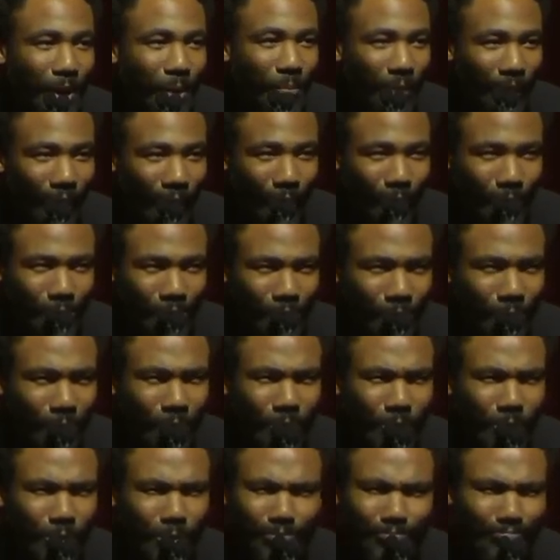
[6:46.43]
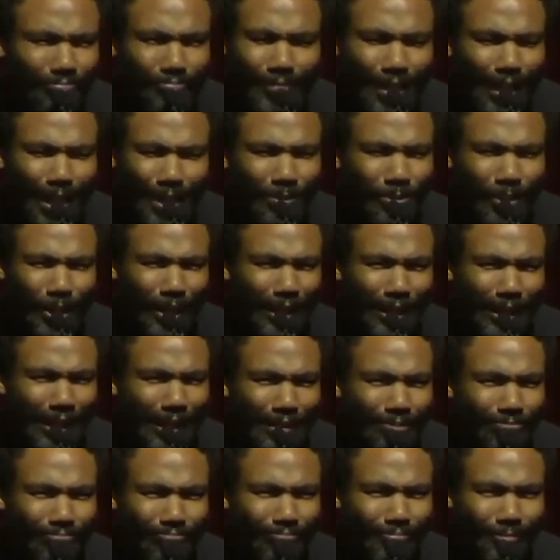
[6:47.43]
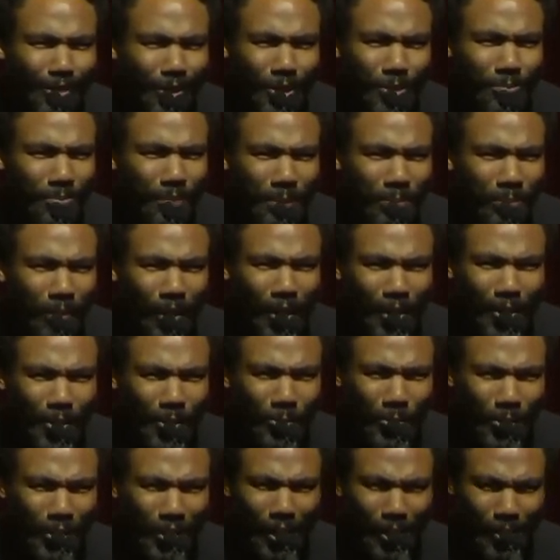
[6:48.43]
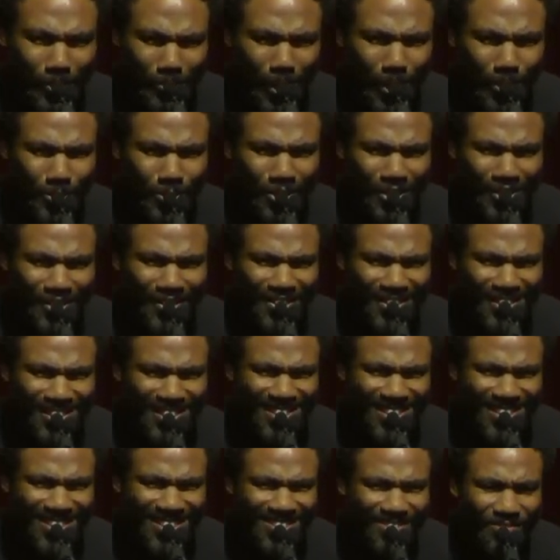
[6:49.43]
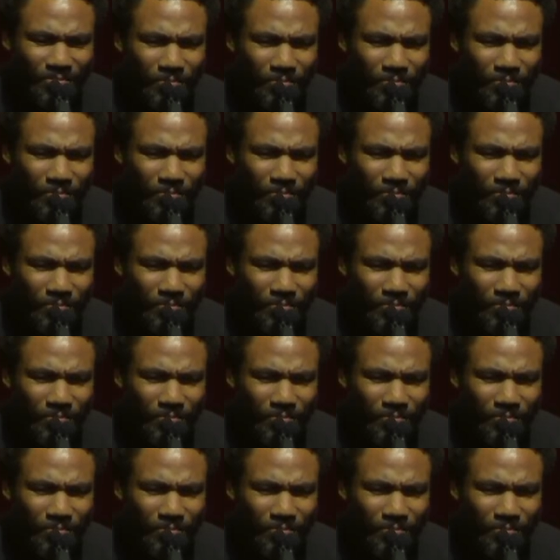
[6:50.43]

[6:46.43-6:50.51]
but also knew he really couldn't be bothered with our emotions.